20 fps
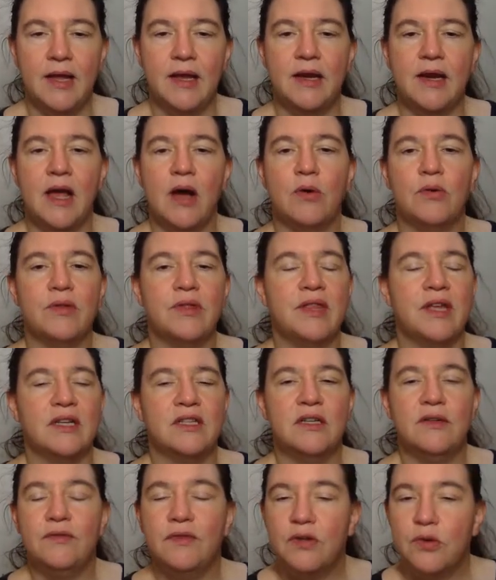Now, there are
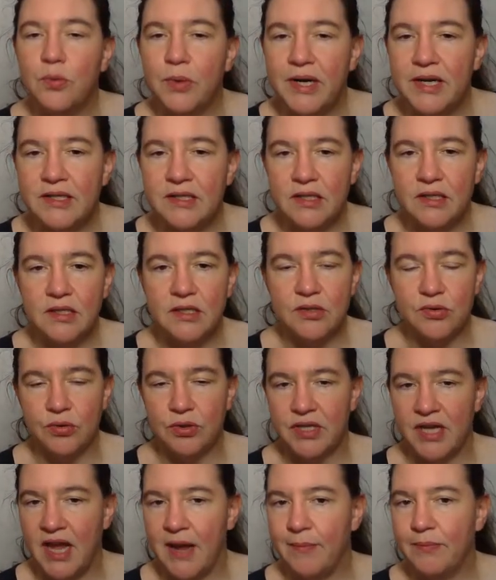different ways that this
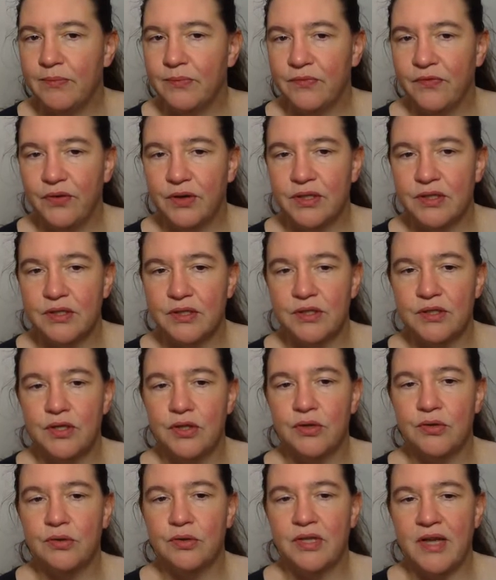could happen. For instance,
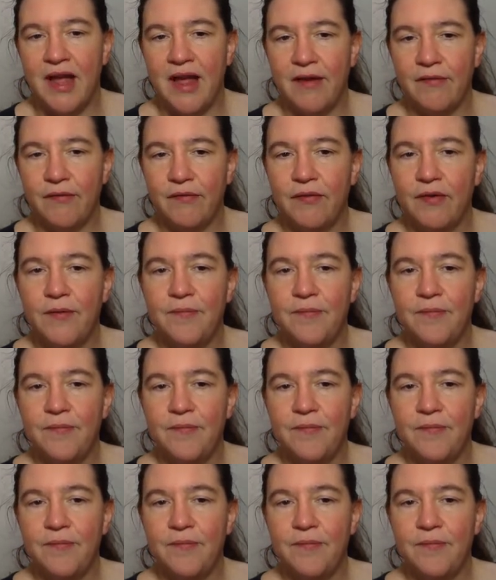you could have